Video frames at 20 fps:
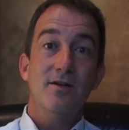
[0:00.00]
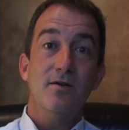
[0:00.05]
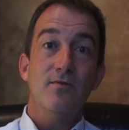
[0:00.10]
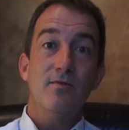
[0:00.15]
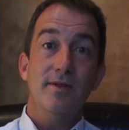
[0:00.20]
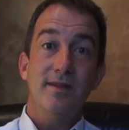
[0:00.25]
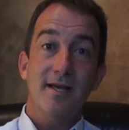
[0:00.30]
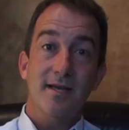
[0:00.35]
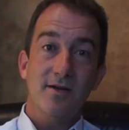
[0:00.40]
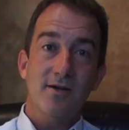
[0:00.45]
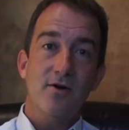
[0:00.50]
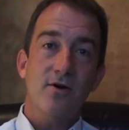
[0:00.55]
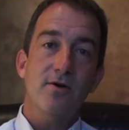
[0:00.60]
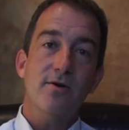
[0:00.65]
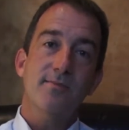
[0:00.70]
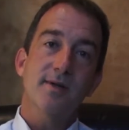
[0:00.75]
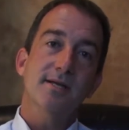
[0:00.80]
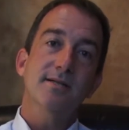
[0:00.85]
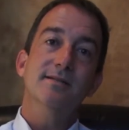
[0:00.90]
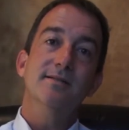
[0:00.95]
when that car
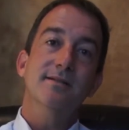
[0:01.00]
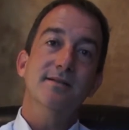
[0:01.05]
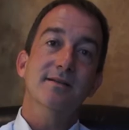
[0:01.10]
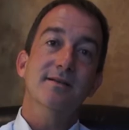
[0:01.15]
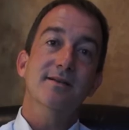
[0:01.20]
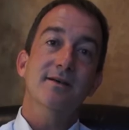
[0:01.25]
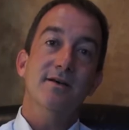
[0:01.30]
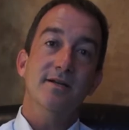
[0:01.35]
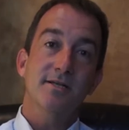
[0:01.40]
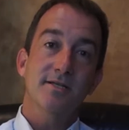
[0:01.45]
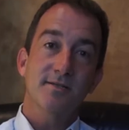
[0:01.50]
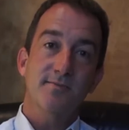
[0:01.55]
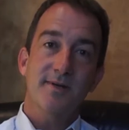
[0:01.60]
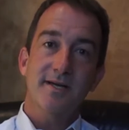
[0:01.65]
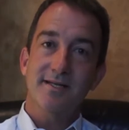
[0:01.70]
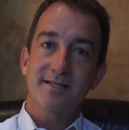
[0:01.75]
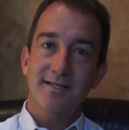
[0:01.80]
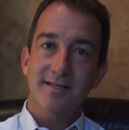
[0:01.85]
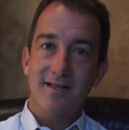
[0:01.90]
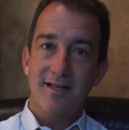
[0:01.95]
makes the
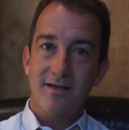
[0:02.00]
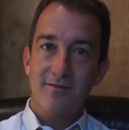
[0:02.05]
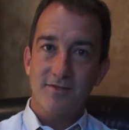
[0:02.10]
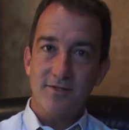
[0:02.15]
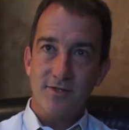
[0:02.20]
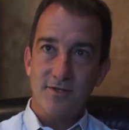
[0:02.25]
unexpected left